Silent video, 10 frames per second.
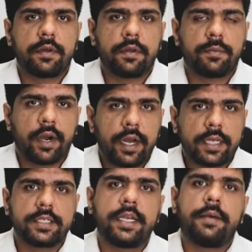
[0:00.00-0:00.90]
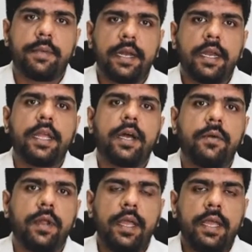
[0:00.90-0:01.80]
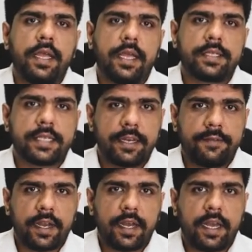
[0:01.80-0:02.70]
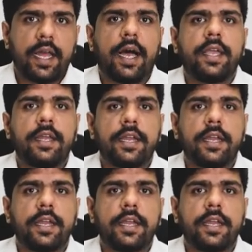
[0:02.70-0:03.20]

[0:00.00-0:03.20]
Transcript: products they are building out, is significantly higher.